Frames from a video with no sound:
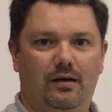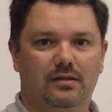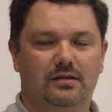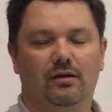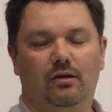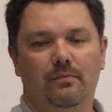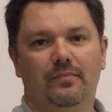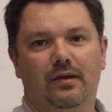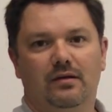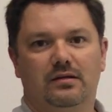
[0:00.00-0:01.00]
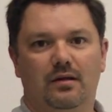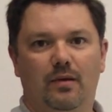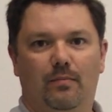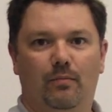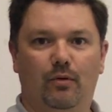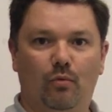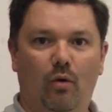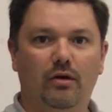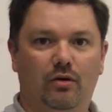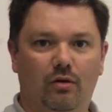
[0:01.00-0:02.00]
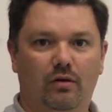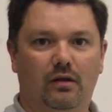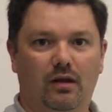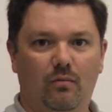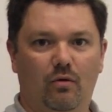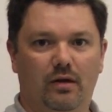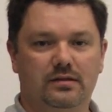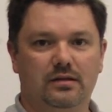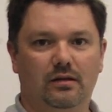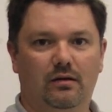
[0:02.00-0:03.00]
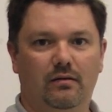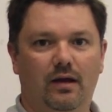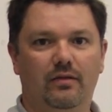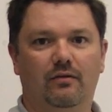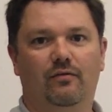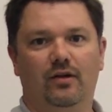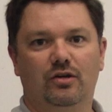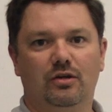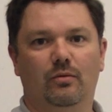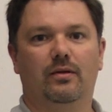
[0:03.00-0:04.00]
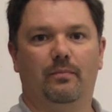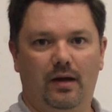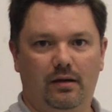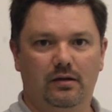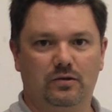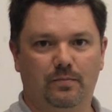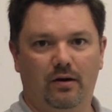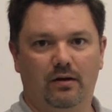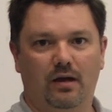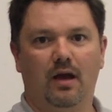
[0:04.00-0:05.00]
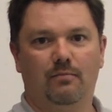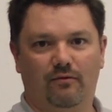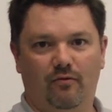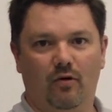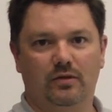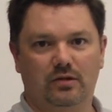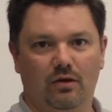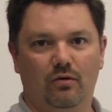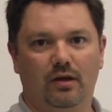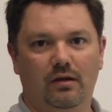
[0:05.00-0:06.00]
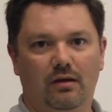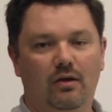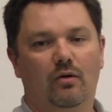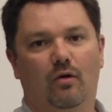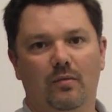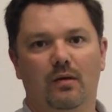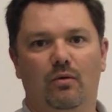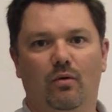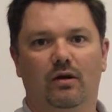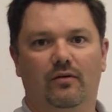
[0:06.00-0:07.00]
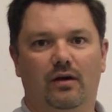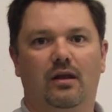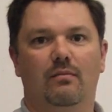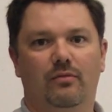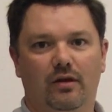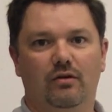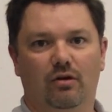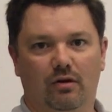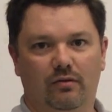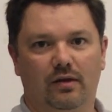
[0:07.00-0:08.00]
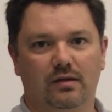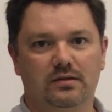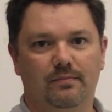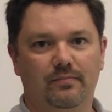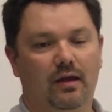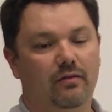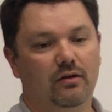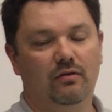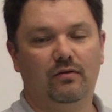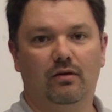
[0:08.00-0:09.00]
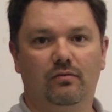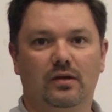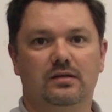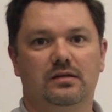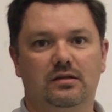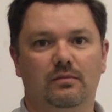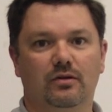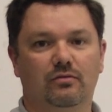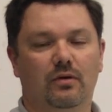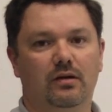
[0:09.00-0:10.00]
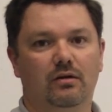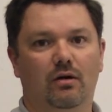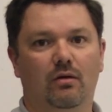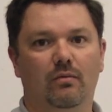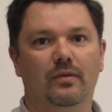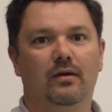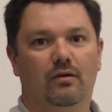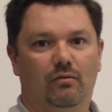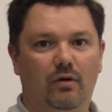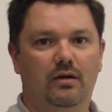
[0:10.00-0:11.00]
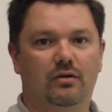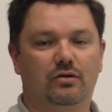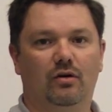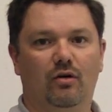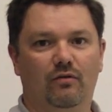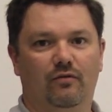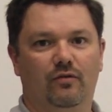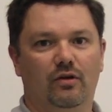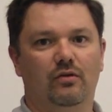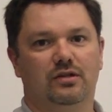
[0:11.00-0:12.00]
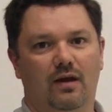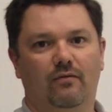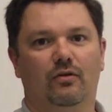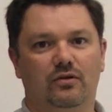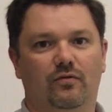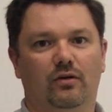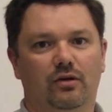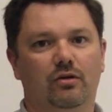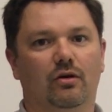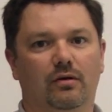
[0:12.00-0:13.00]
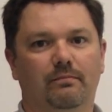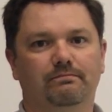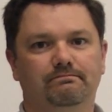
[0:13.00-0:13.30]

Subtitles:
sealer. Some people put 1 coat of the chem wall sealer and then finish it with a polyaspartic high performance coating, or maybe one of our Chemthane urethanes. And then you've got a system that's ready to go, ready to turn over for use after it's fully cured.